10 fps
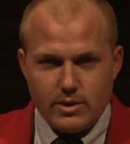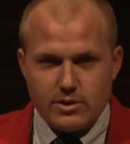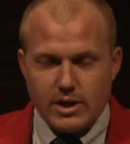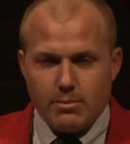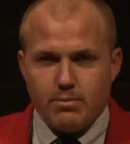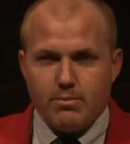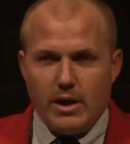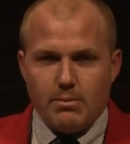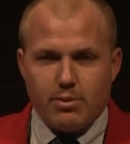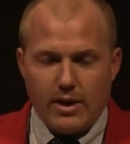you is how
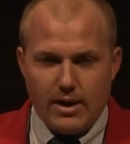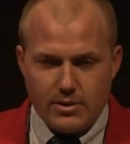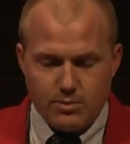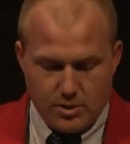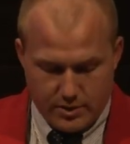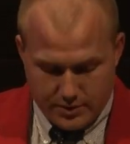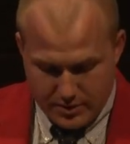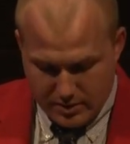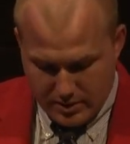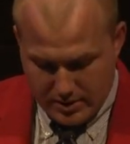proud he was